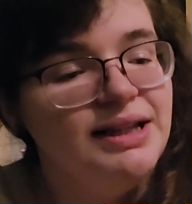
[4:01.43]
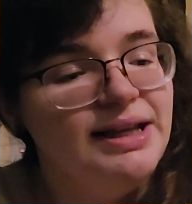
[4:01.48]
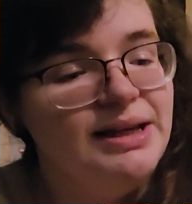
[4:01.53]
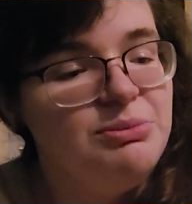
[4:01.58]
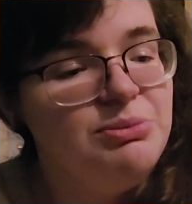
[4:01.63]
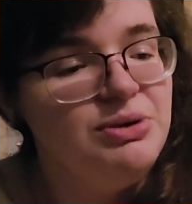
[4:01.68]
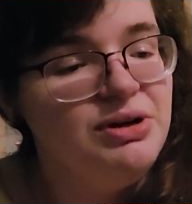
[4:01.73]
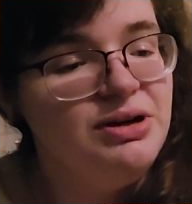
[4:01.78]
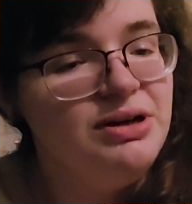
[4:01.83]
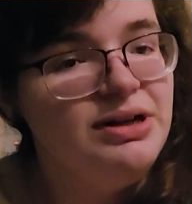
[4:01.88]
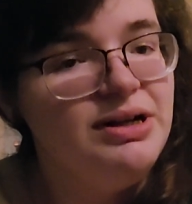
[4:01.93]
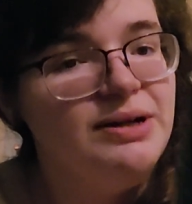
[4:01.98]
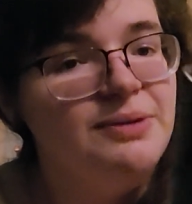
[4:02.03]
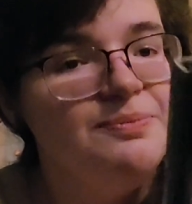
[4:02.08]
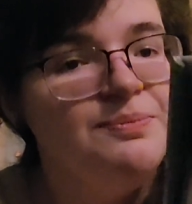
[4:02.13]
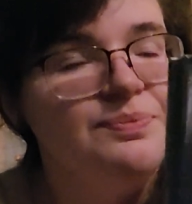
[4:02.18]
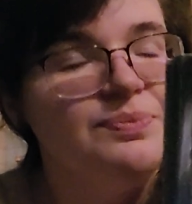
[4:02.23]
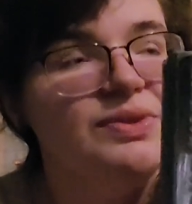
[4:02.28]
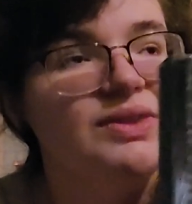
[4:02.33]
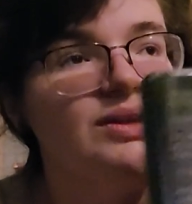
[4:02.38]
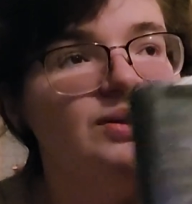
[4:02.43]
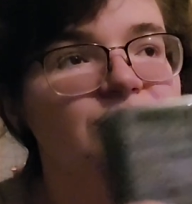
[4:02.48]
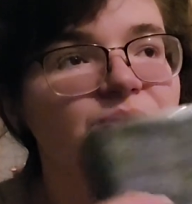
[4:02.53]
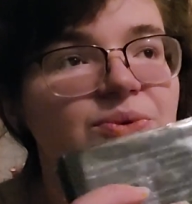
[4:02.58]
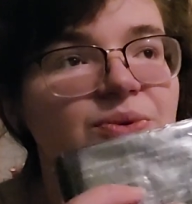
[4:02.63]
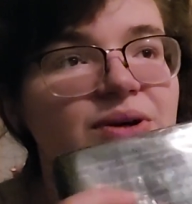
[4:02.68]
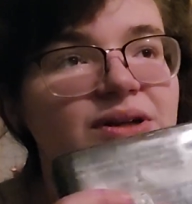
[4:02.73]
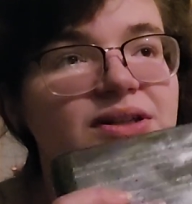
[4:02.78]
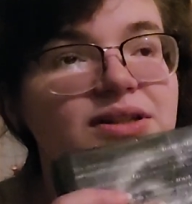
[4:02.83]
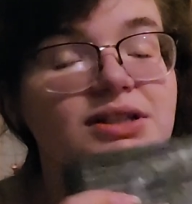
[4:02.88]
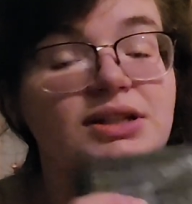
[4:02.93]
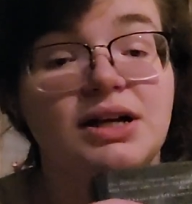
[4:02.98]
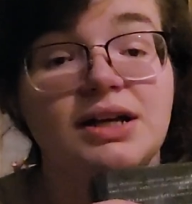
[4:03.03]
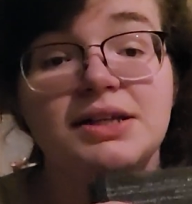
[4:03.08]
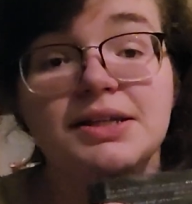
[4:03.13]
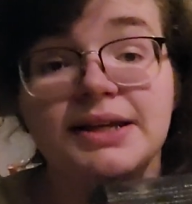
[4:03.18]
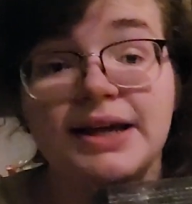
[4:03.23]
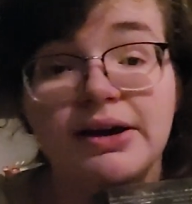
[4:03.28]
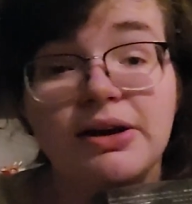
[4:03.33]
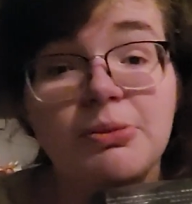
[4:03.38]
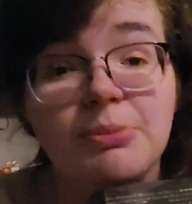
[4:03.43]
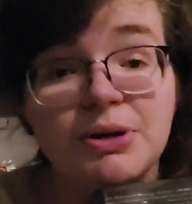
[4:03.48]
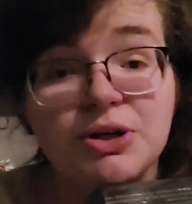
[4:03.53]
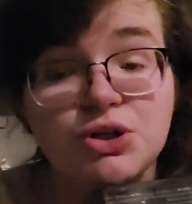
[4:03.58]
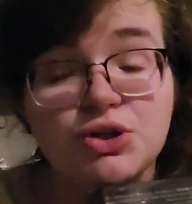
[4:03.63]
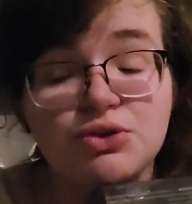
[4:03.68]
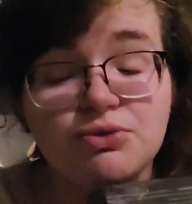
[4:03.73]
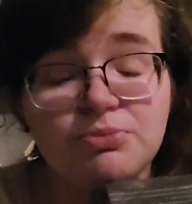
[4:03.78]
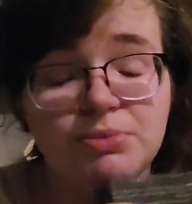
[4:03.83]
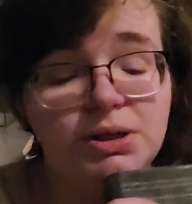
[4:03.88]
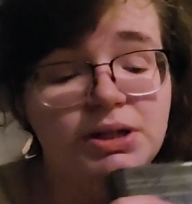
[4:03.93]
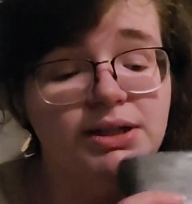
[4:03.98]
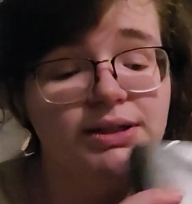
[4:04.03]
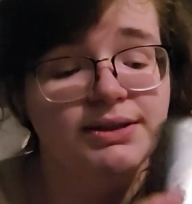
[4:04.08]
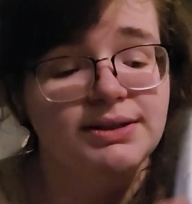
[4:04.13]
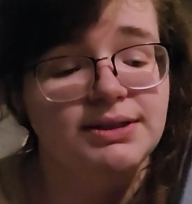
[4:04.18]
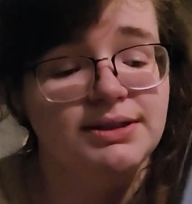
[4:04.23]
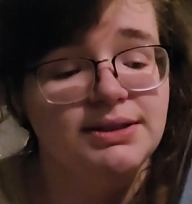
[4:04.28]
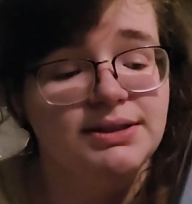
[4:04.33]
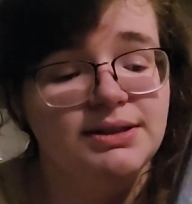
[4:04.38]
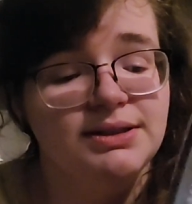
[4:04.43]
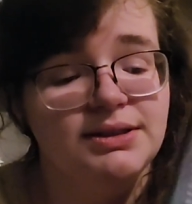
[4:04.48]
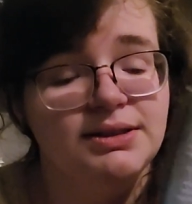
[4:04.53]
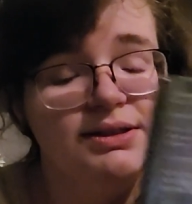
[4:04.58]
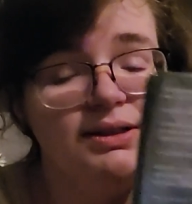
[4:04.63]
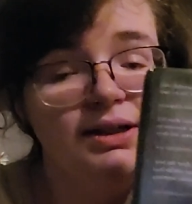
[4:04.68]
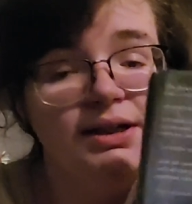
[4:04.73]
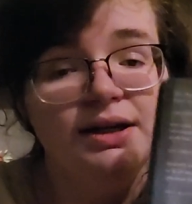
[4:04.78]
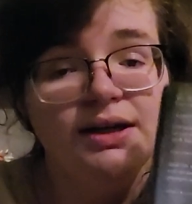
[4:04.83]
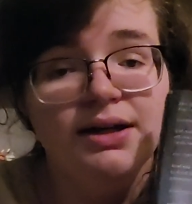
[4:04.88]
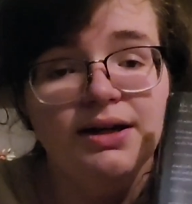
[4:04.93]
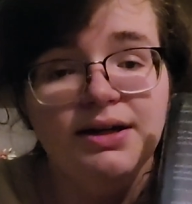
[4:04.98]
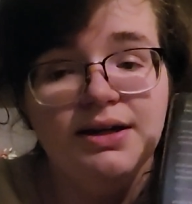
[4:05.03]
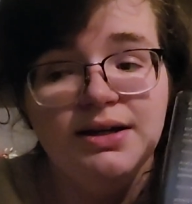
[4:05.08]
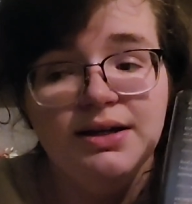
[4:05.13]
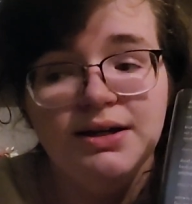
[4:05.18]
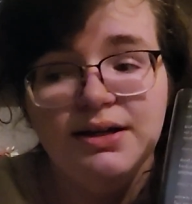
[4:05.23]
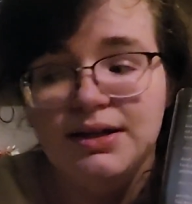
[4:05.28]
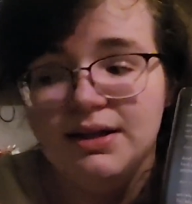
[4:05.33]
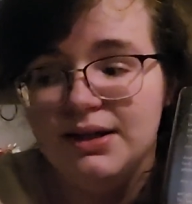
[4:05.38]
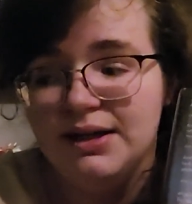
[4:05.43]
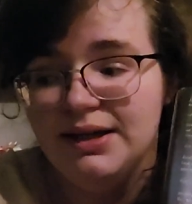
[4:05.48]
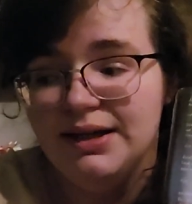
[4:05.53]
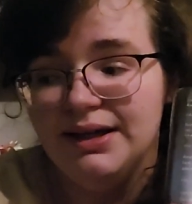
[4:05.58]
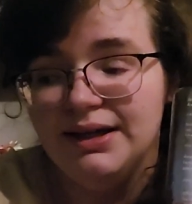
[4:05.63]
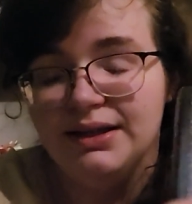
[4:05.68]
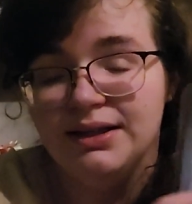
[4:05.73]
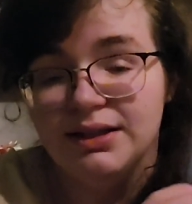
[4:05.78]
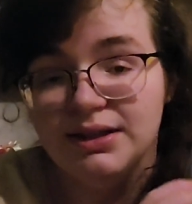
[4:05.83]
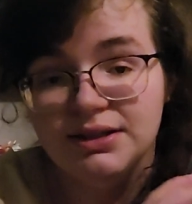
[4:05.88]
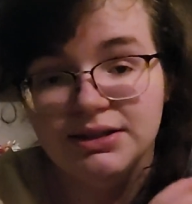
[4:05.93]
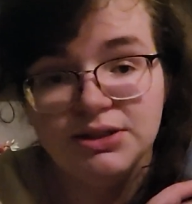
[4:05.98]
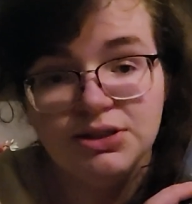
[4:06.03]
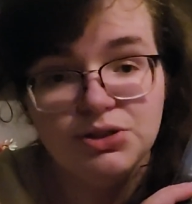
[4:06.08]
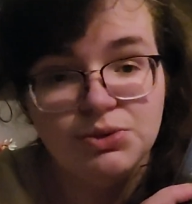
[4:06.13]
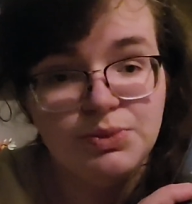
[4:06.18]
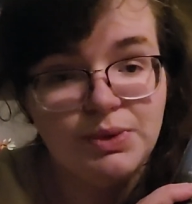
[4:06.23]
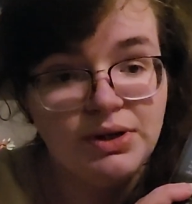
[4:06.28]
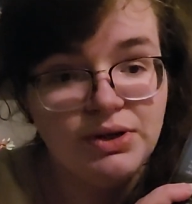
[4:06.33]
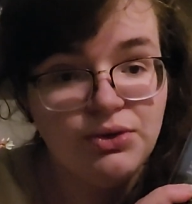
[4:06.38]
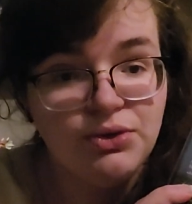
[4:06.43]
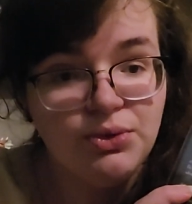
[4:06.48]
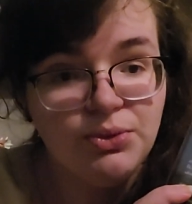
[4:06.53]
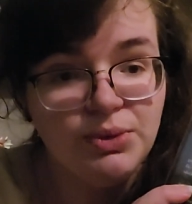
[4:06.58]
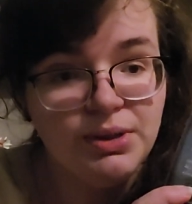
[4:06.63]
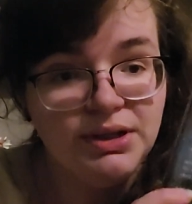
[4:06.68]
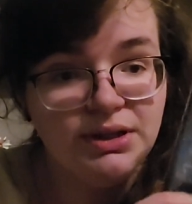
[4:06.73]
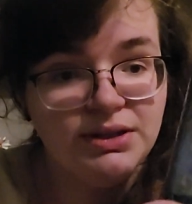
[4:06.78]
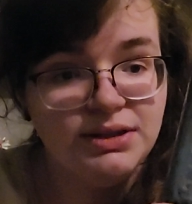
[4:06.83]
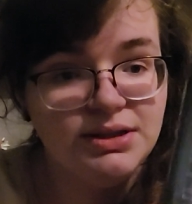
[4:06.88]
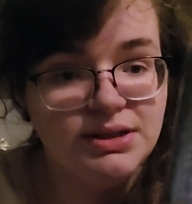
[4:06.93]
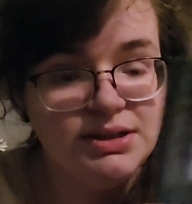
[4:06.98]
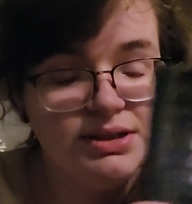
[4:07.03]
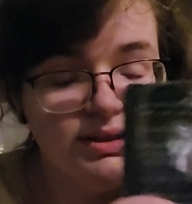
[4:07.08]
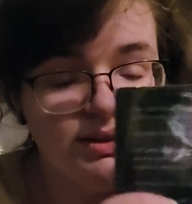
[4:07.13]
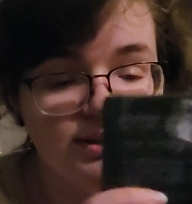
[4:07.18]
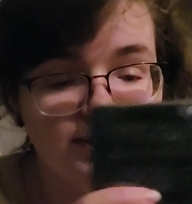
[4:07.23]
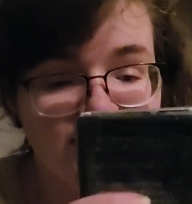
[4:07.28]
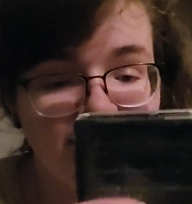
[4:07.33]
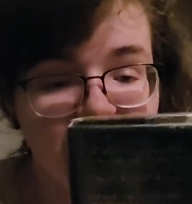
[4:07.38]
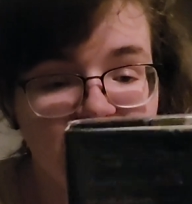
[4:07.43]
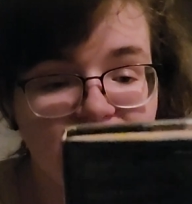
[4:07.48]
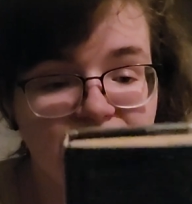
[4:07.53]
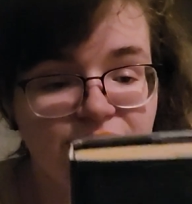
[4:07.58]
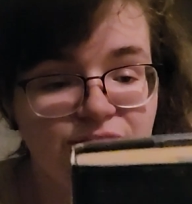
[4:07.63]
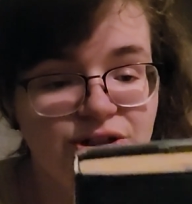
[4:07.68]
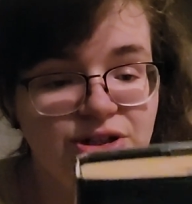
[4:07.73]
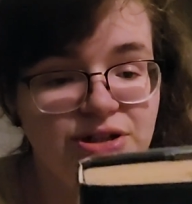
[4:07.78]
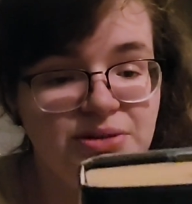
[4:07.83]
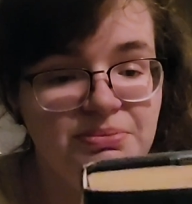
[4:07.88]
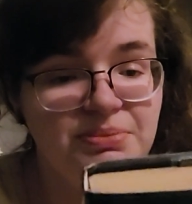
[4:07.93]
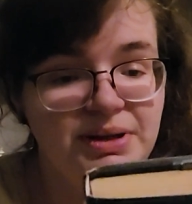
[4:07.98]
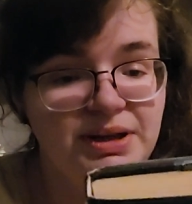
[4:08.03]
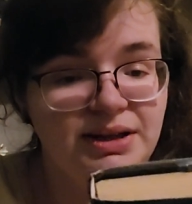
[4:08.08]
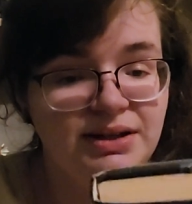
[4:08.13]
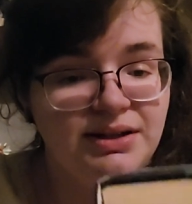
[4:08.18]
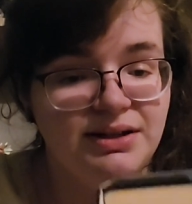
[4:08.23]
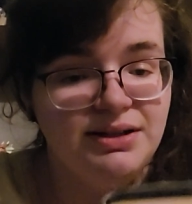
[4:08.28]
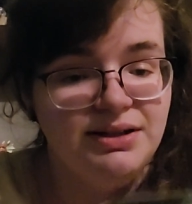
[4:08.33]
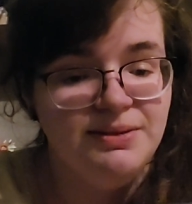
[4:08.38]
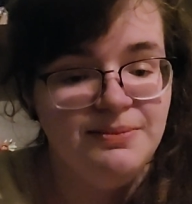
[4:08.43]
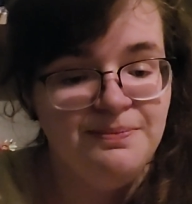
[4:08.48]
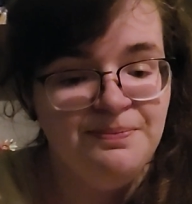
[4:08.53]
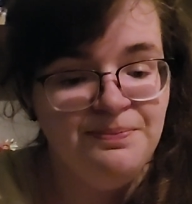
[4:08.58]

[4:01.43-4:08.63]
library was tossing out a bunch of books, and this is one of the ones that she picked.